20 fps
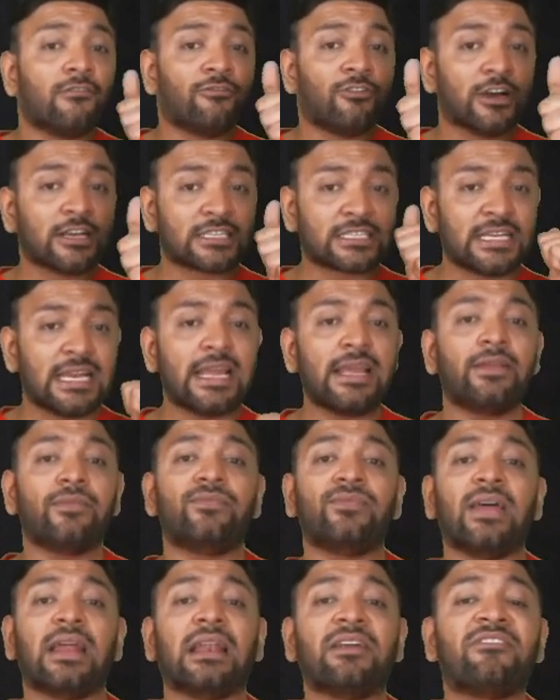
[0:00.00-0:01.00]
Firstly,
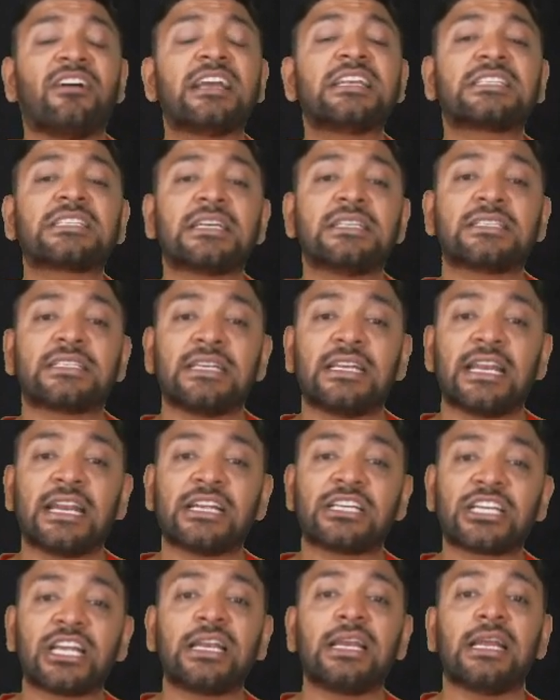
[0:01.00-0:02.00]
the revised
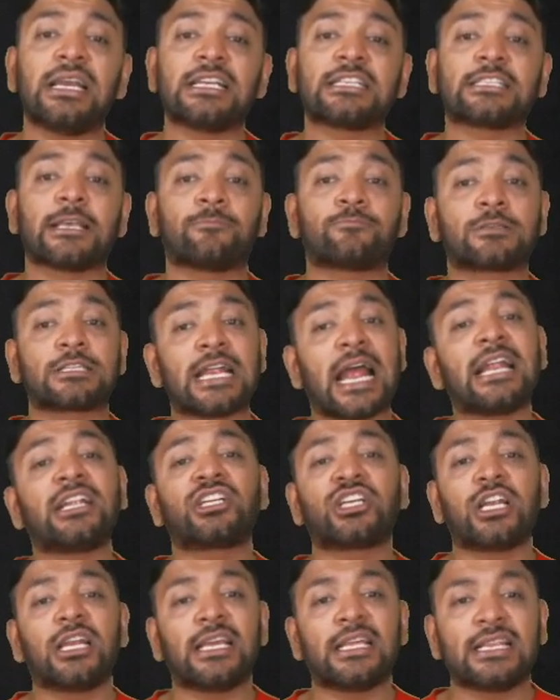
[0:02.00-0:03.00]
consideration is
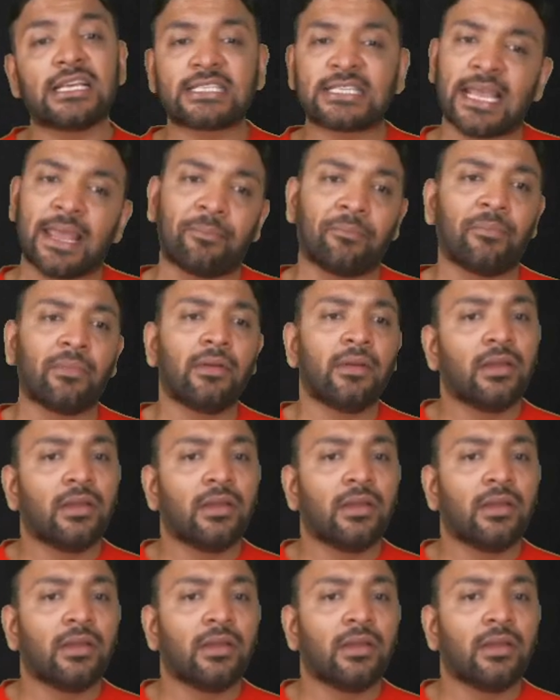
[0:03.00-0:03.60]
substantially the same.